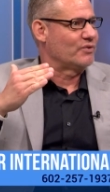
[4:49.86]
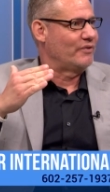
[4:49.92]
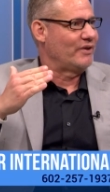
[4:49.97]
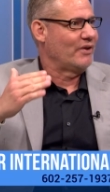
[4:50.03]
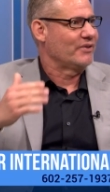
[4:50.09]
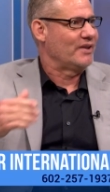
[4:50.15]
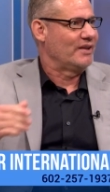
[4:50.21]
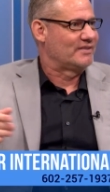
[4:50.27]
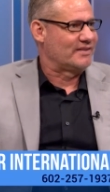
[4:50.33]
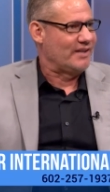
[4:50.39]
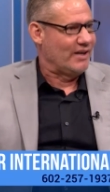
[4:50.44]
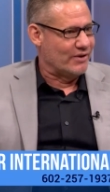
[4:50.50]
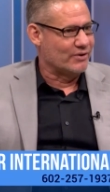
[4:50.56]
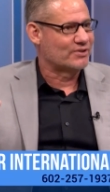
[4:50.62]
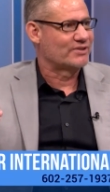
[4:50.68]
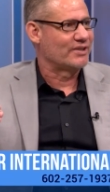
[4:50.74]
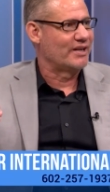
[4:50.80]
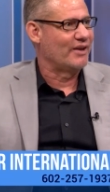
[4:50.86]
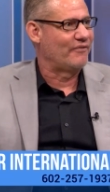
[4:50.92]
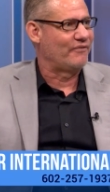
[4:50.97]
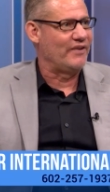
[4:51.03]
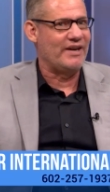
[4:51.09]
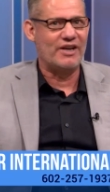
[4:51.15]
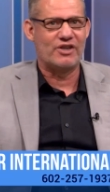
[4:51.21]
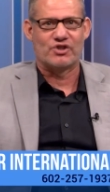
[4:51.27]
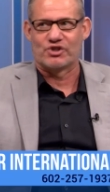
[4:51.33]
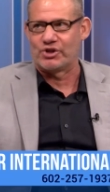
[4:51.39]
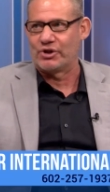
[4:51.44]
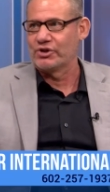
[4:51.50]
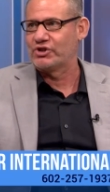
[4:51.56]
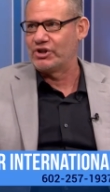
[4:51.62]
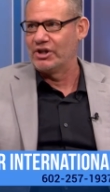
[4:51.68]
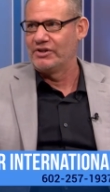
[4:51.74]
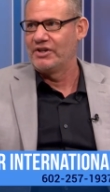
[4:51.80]
Roosevelt. It's the inner city of Phoenix,
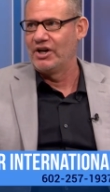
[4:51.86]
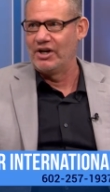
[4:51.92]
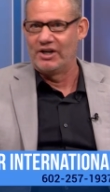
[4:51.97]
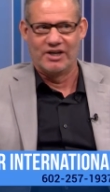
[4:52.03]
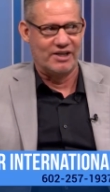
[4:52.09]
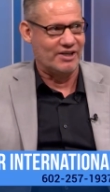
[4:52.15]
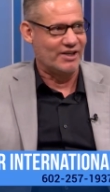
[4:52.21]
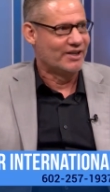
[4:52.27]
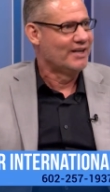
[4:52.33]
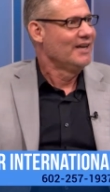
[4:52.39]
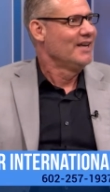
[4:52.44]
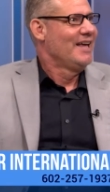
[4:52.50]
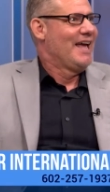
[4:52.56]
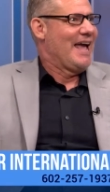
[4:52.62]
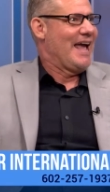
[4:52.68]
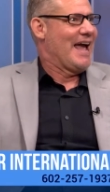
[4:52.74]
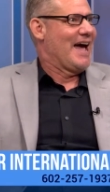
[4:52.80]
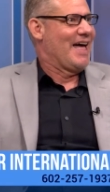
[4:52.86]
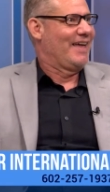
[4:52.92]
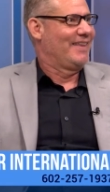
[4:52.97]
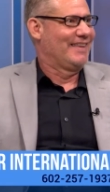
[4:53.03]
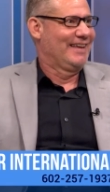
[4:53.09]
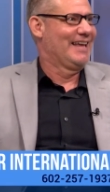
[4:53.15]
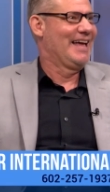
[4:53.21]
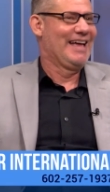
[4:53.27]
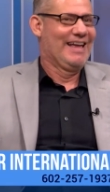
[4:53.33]
Church in the Hood. And